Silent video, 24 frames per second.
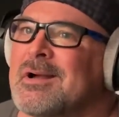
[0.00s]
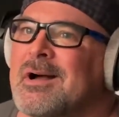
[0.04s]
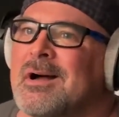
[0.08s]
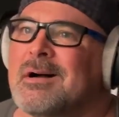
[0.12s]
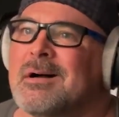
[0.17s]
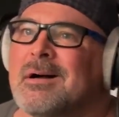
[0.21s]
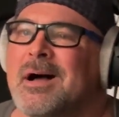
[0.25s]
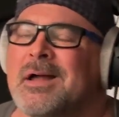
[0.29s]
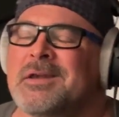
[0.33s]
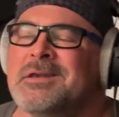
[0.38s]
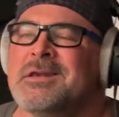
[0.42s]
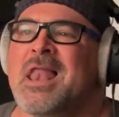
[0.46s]

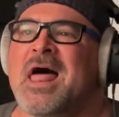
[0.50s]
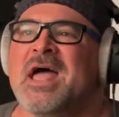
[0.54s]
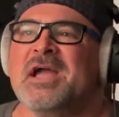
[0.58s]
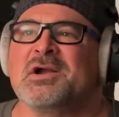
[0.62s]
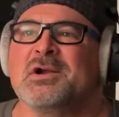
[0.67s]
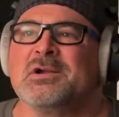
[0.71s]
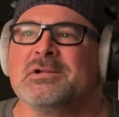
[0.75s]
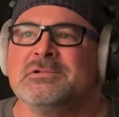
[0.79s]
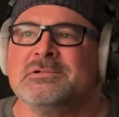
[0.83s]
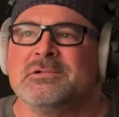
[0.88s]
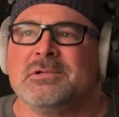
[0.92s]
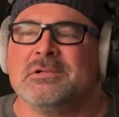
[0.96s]
unlike
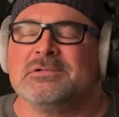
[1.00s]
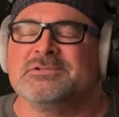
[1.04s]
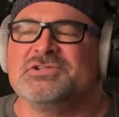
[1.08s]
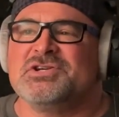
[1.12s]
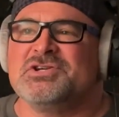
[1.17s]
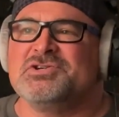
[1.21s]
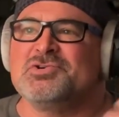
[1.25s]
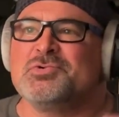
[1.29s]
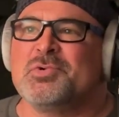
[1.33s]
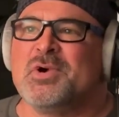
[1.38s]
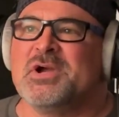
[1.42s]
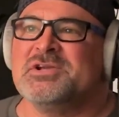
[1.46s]
a
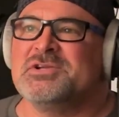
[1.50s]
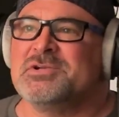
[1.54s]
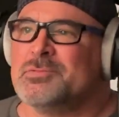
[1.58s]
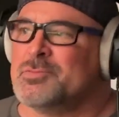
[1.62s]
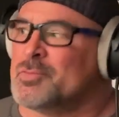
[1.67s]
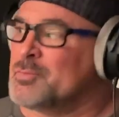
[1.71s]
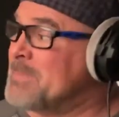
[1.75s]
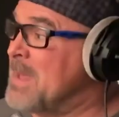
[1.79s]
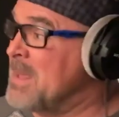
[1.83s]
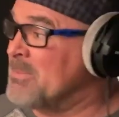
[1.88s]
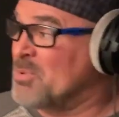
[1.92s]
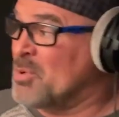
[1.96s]
situation where
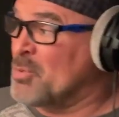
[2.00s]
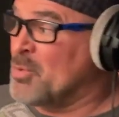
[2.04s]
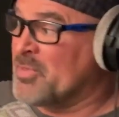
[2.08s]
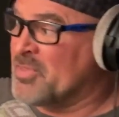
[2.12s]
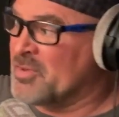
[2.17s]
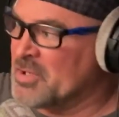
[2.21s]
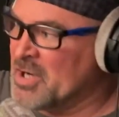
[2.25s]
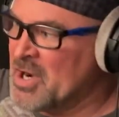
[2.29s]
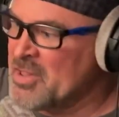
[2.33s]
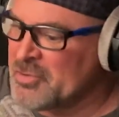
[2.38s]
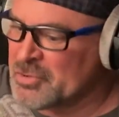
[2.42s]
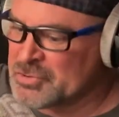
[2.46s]
maybe with
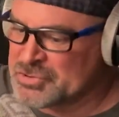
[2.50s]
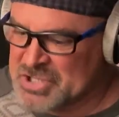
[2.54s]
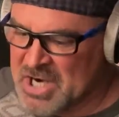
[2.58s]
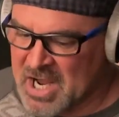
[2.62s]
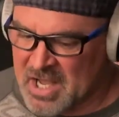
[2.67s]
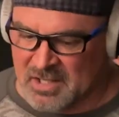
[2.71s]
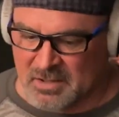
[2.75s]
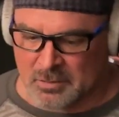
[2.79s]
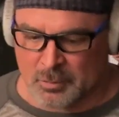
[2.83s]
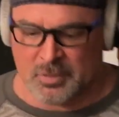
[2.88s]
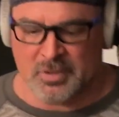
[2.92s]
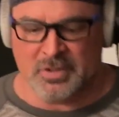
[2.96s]
another
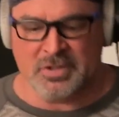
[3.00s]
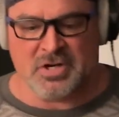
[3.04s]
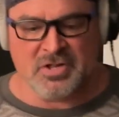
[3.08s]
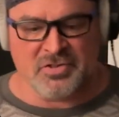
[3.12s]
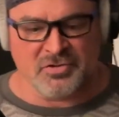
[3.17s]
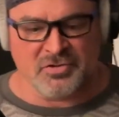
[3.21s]
child, where another